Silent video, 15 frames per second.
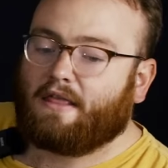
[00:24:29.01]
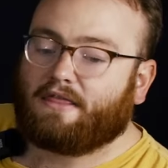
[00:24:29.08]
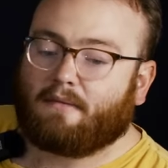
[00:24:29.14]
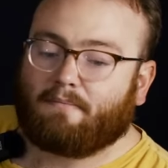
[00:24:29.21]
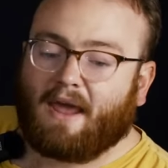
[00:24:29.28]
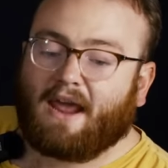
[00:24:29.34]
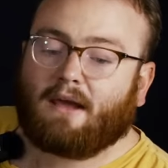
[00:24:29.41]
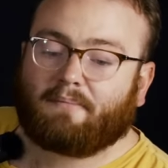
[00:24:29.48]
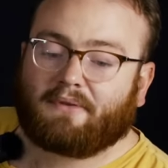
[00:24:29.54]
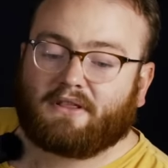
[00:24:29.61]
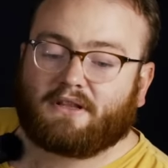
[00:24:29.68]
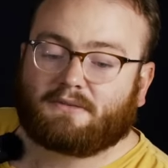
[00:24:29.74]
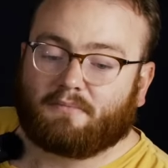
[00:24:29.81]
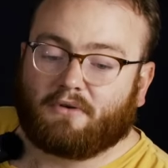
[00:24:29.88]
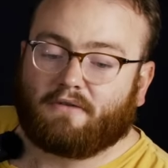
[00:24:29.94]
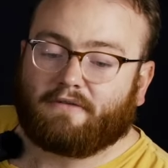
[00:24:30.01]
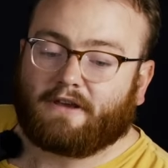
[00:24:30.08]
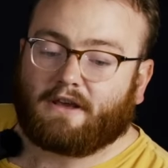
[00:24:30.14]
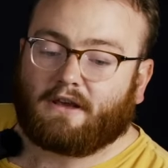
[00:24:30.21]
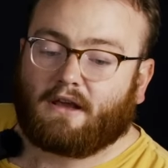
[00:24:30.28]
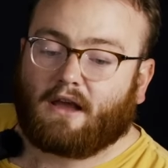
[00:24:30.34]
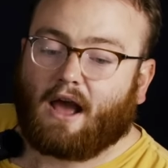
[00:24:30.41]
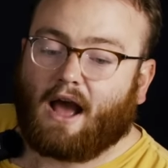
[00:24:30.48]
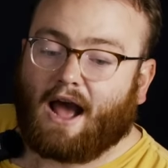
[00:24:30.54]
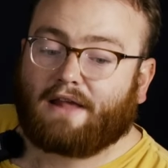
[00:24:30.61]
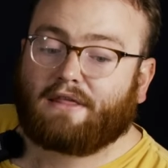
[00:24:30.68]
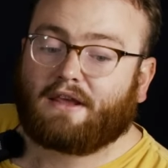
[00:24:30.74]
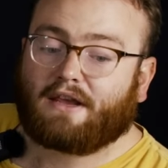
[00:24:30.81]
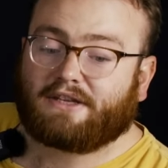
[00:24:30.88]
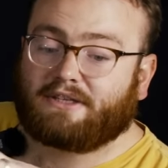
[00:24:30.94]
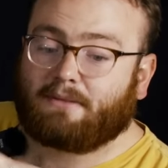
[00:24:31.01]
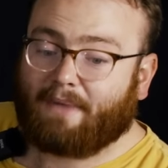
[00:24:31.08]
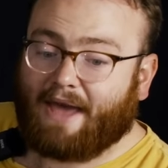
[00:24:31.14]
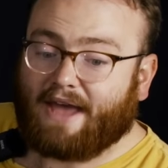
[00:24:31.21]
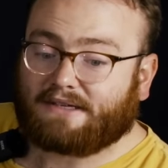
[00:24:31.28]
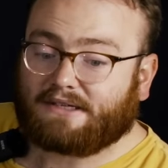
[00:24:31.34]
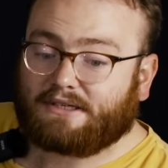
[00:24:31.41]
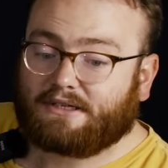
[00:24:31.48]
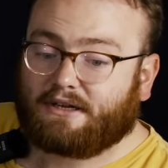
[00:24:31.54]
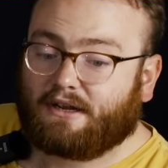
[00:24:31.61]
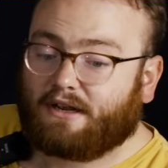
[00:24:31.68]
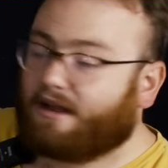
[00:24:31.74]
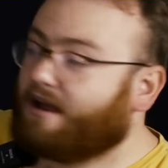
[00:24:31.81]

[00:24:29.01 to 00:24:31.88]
the makeup in this movie, I think, is the best.